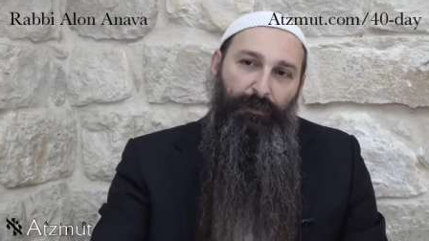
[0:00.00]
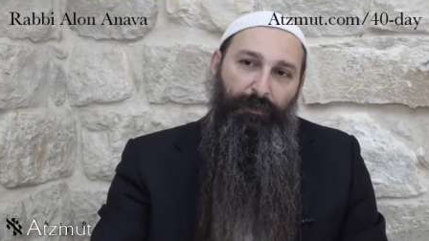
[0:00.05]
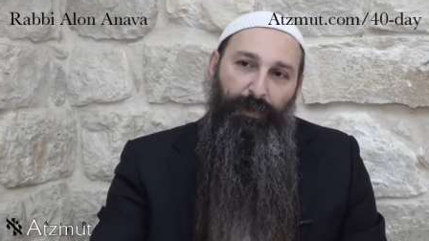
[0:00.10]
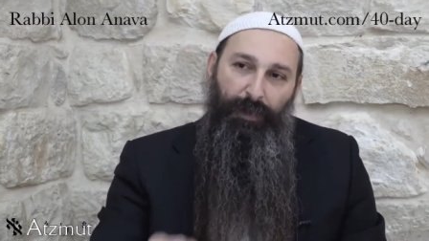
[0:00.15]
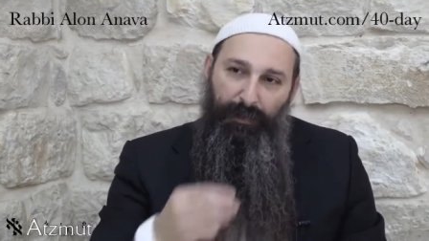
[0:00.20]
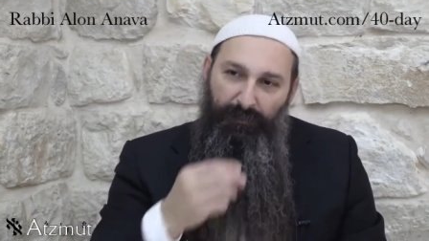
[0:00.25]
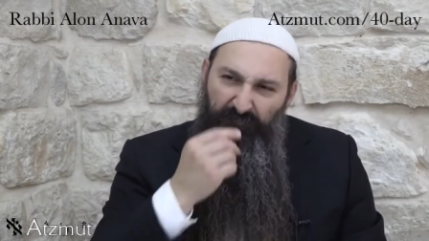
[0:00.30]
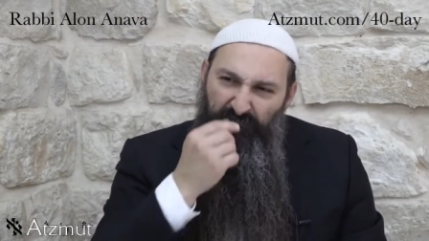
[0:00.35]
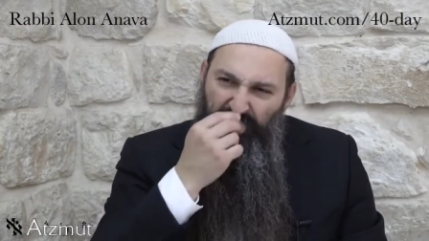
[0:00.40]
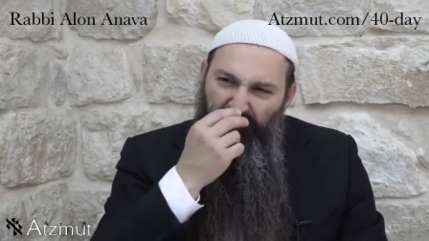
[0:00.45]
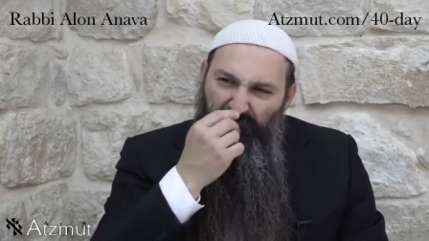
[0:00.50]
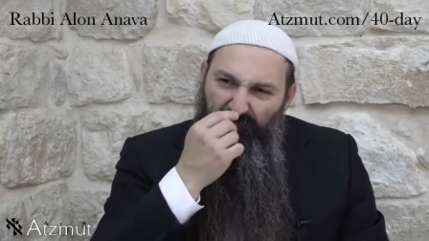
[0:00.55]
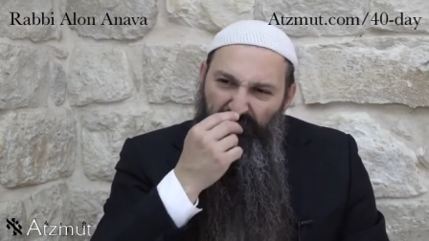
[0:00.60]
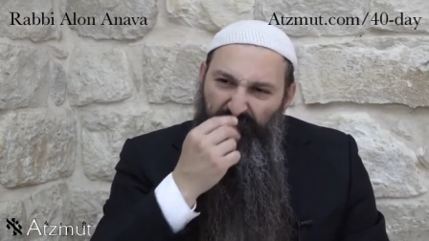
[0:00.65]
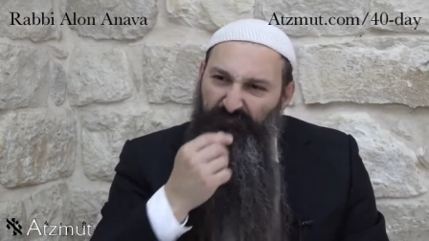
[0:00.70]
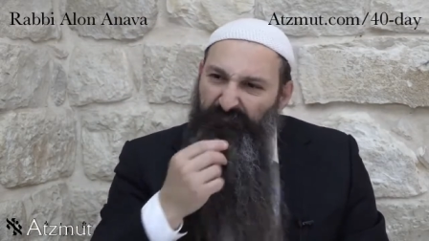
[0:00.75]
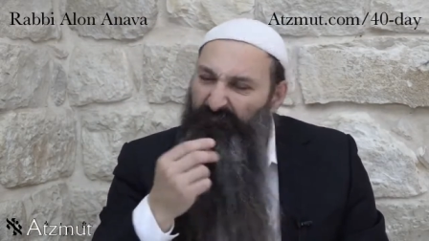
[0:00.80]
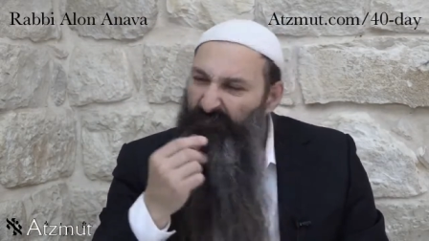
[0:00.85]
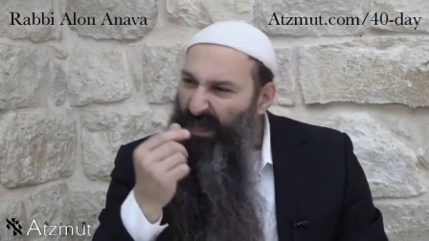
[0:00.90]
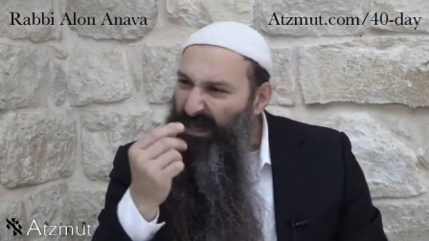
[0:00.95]
I,
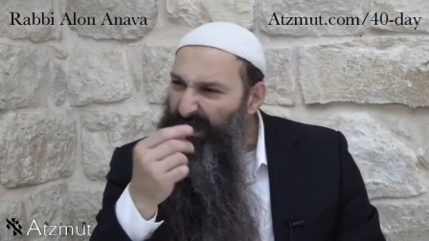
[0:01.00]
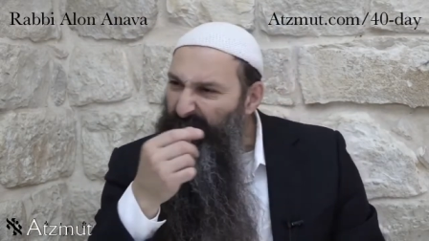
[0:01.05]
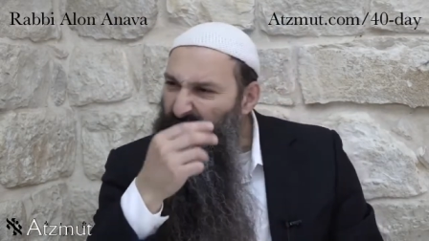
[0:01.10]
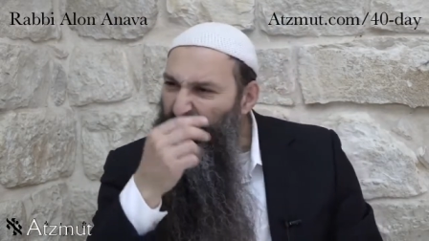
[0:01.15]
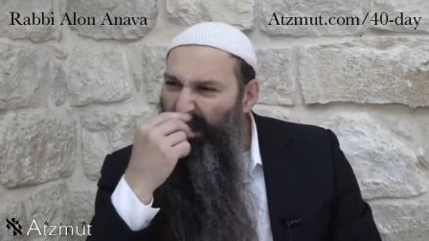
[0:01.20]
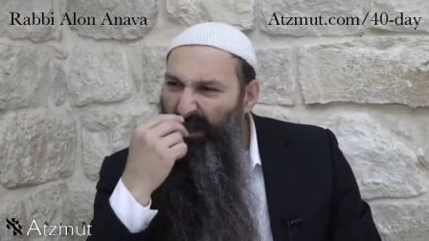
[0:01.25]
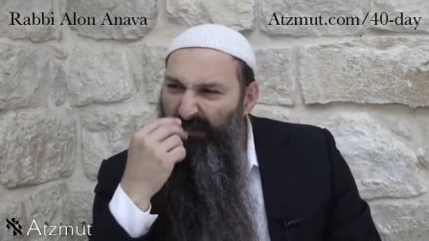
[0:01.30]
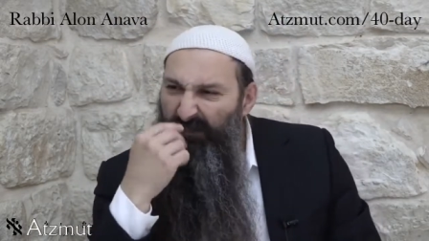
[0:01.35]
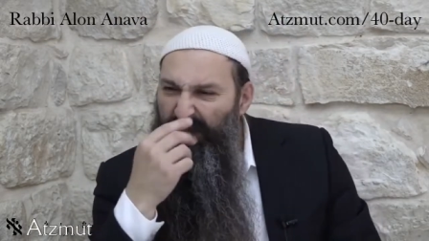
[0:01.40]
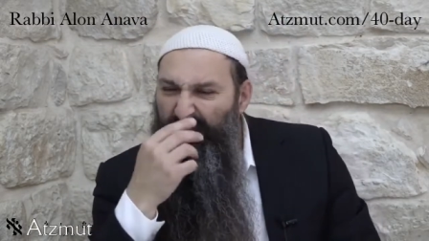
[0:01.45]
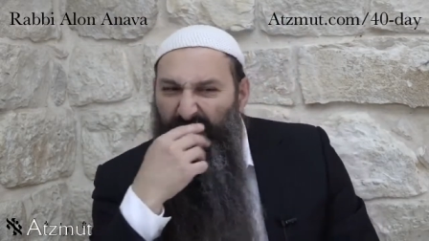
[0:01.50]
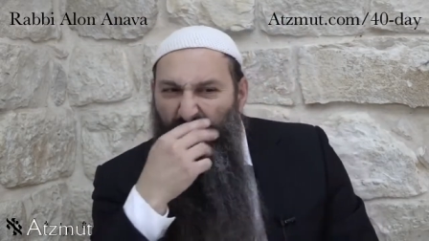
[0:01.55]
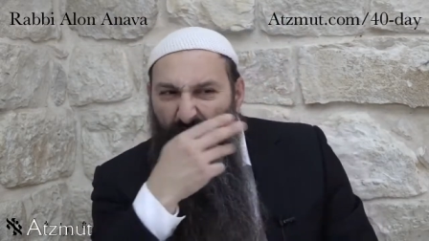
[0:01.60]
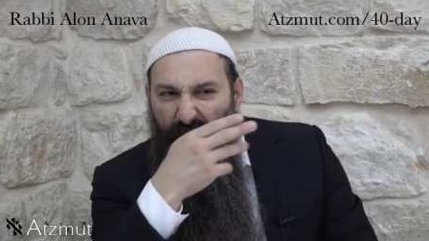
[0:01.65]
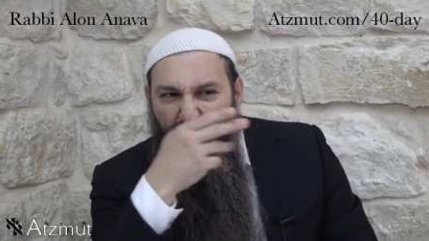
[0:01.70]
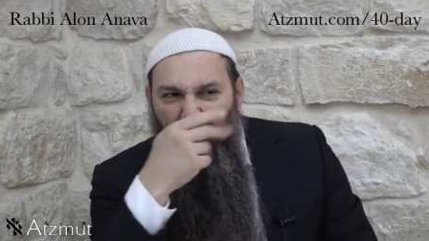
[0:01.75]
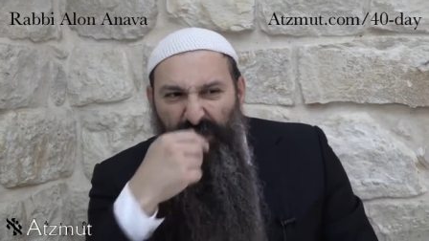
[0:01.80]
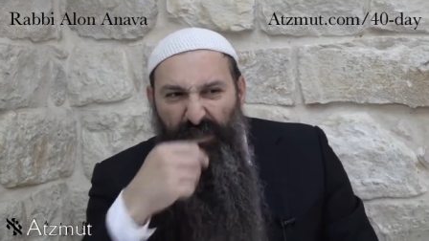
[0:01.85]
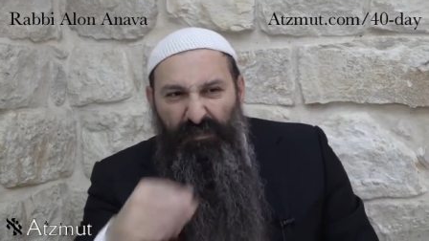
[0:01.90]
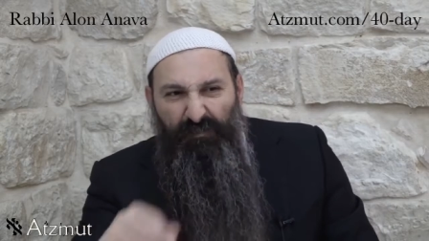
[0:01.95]
I smelled
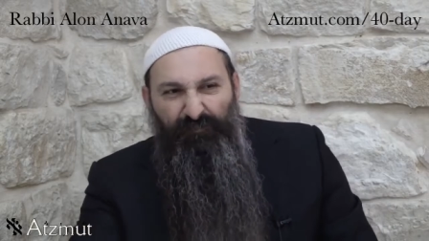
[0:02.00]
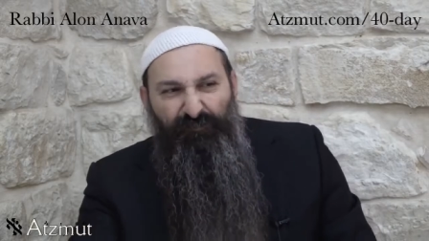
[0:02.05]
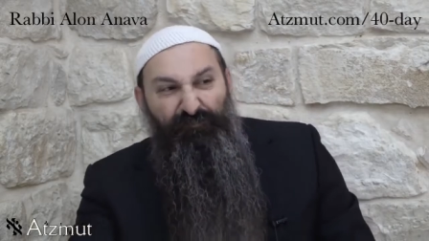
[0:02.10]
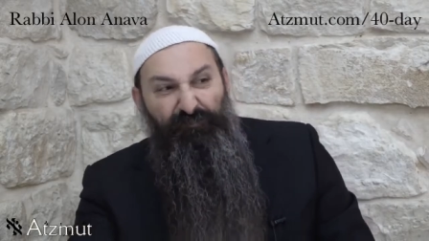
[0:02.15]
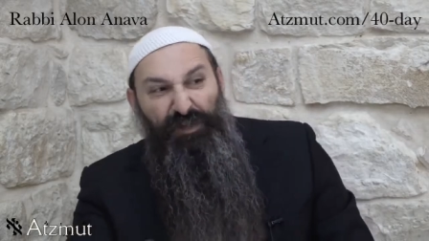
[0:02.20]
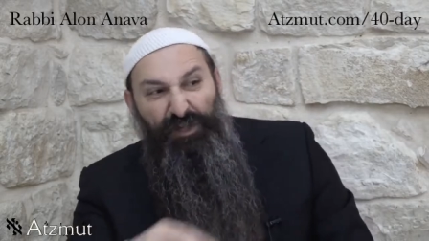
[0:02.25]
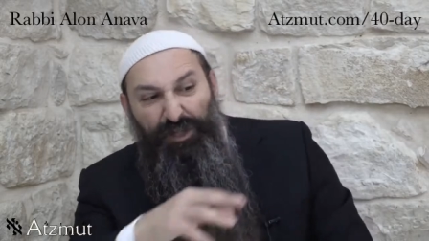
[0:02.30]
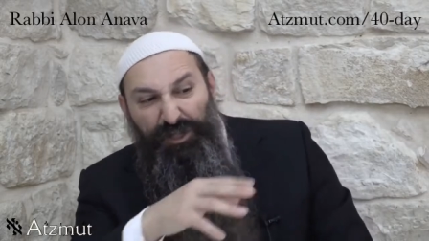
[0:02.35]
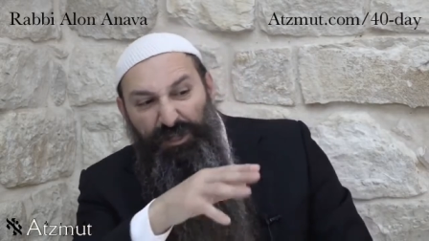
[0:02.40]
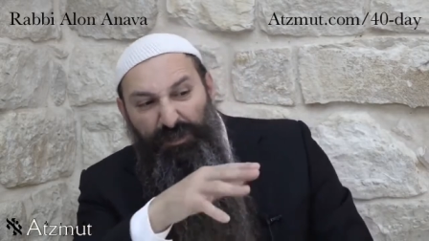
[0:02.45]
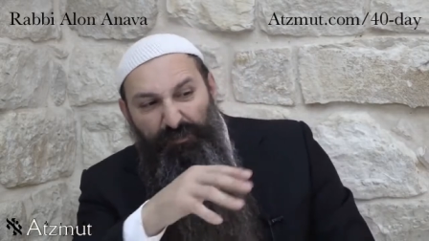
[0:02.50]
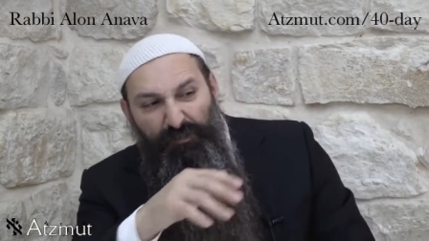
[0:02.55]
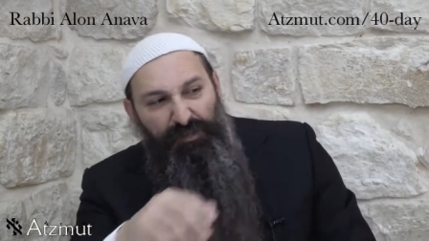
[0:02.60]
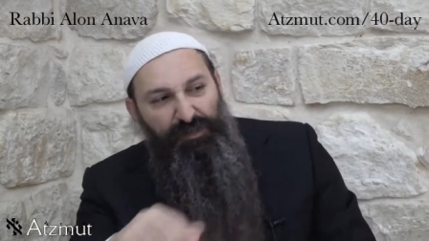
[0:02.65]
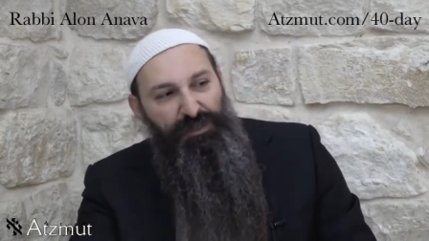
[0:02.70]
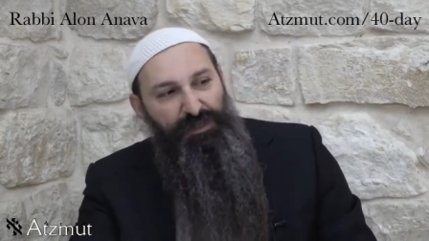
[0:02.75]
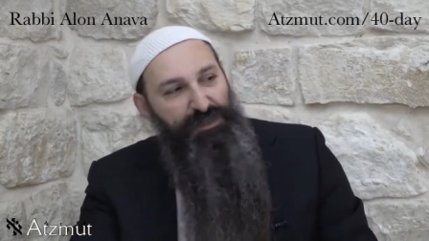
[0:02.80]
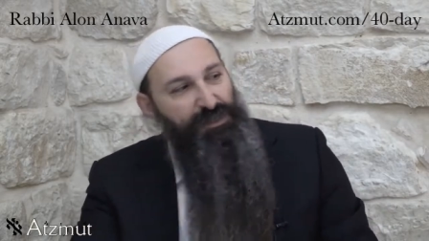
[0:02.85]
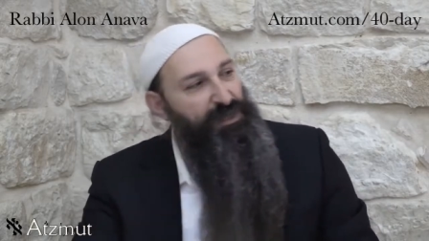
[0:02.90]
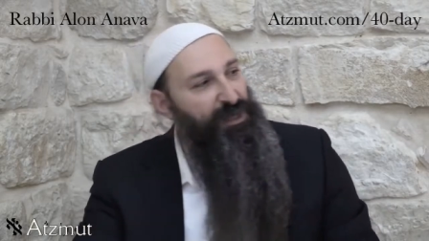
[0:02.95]
something fishy
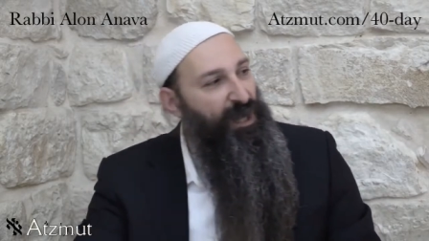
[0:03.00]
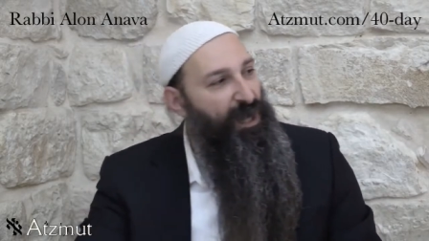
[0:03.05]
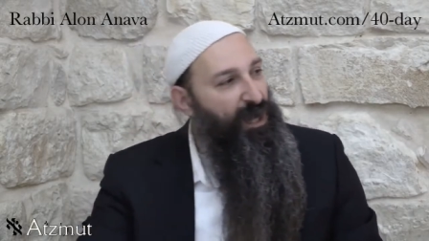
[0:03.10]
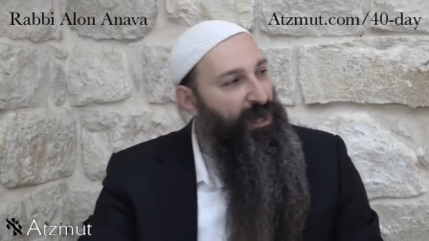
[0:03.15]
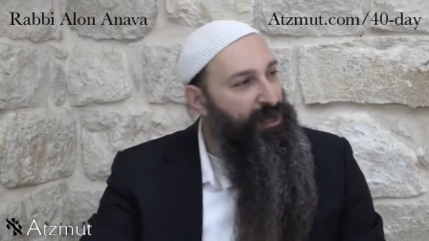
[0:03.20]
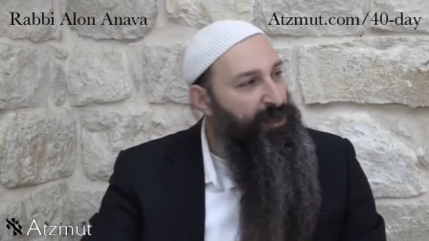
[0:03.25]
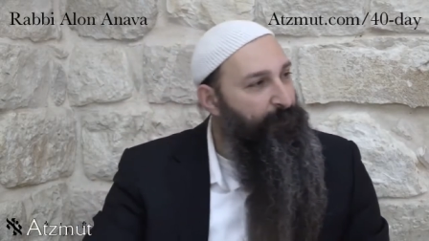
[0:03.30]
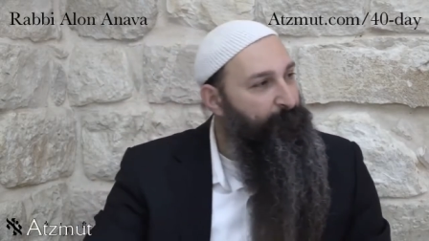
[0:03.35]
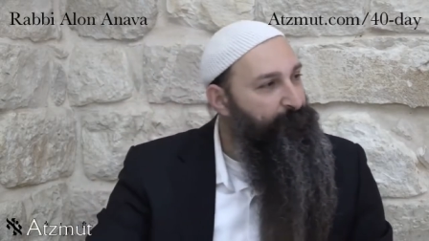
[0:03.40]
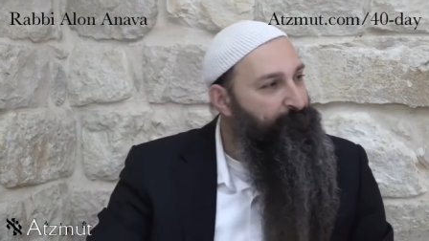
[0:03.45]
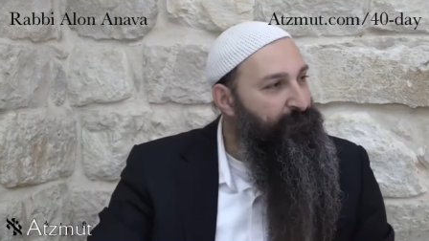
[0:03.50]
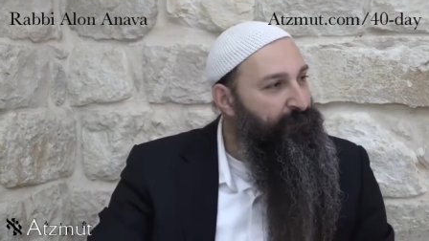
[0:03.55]
with this guy.